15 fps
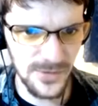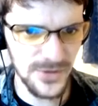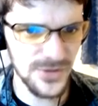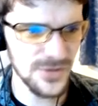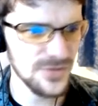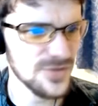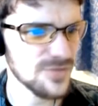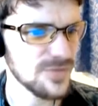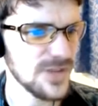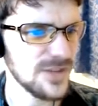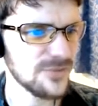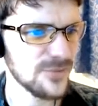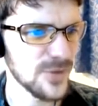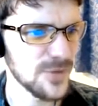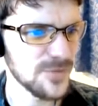on, dudes, we need
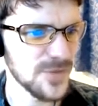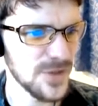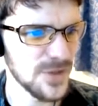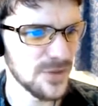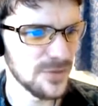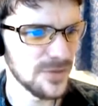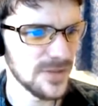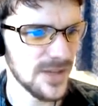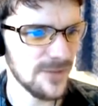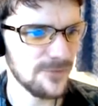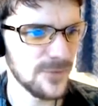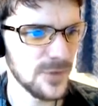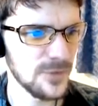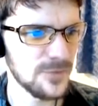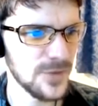food for you. Get
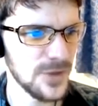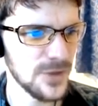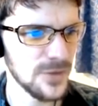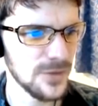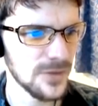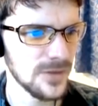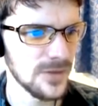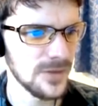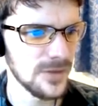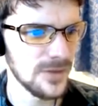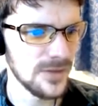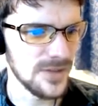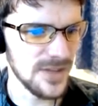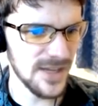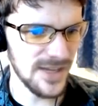food for you?
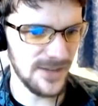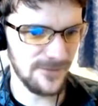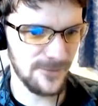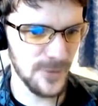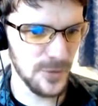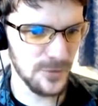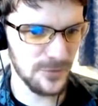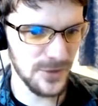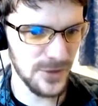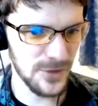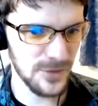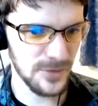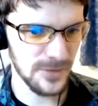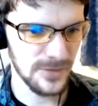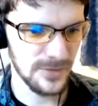Yeah, food for
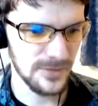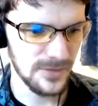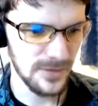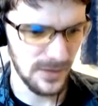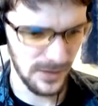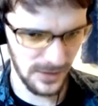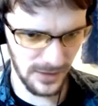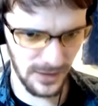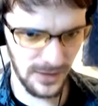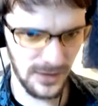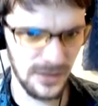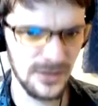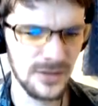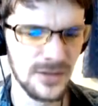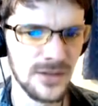you.
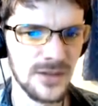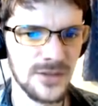Oh,